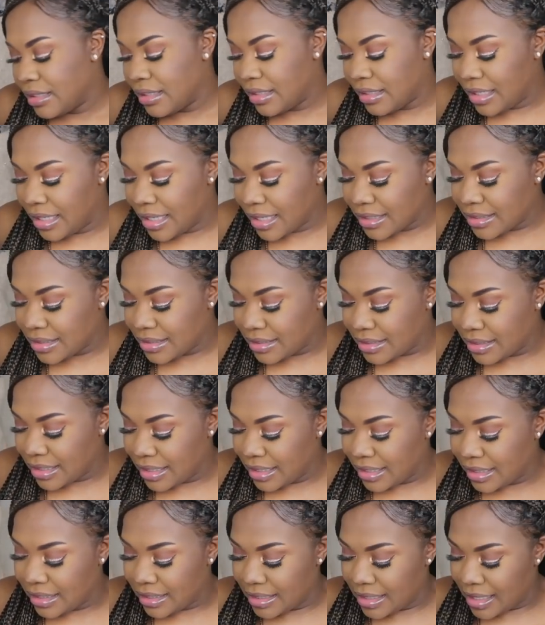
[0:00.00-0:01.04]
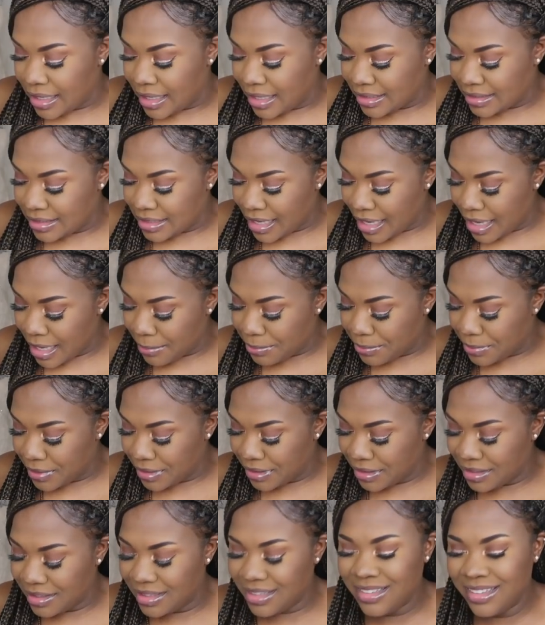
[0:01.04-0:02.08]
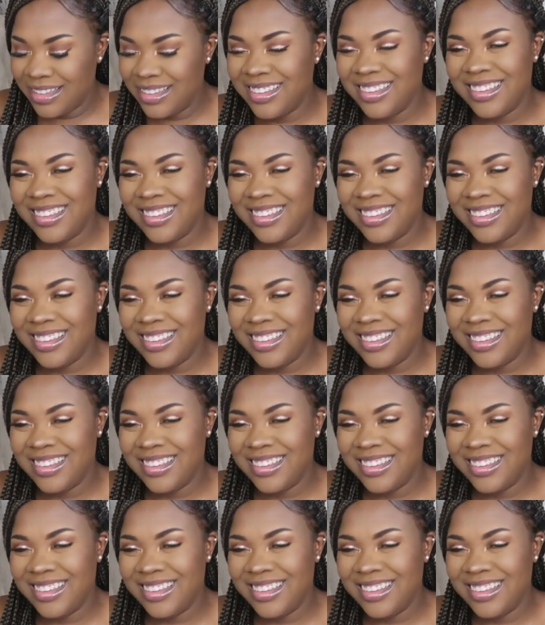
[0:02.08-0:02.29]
The next thing that has happened,